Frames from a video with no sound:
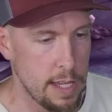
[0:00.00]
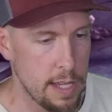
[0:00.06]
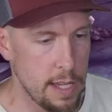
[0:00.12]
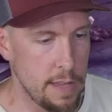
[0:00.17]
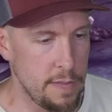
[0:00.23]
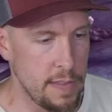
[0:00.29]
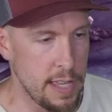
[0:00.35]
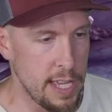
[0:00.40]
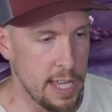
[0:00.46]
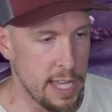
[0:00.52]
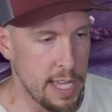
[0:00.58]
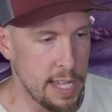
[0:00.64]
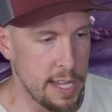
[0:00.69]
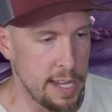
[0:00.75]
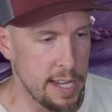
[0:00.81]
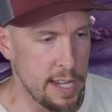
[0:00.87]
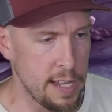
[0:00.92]
And
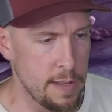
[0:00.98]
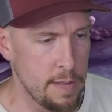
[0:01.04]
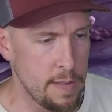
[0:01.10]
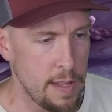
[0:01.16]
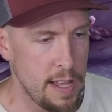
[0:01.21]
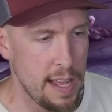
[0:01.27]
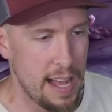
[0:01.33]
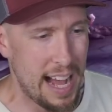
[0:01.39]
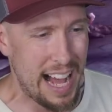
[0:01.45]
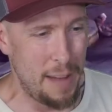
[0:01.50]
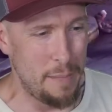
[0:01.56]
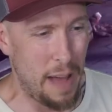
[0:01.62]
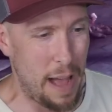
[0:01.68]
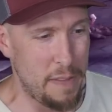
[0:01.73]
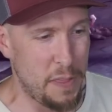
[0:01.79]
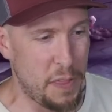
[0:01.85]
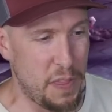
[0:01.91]
then I'm,
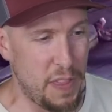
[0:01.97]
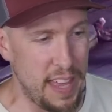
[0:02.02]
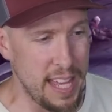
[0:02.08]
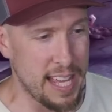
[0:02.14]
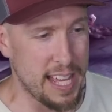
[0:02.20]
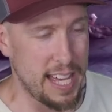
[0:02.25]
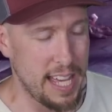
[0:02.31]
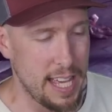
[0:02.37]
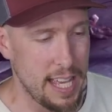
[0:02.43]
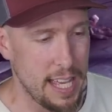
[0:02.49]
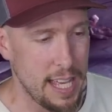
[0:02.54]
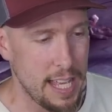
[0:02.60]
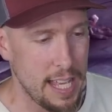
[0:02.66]
I think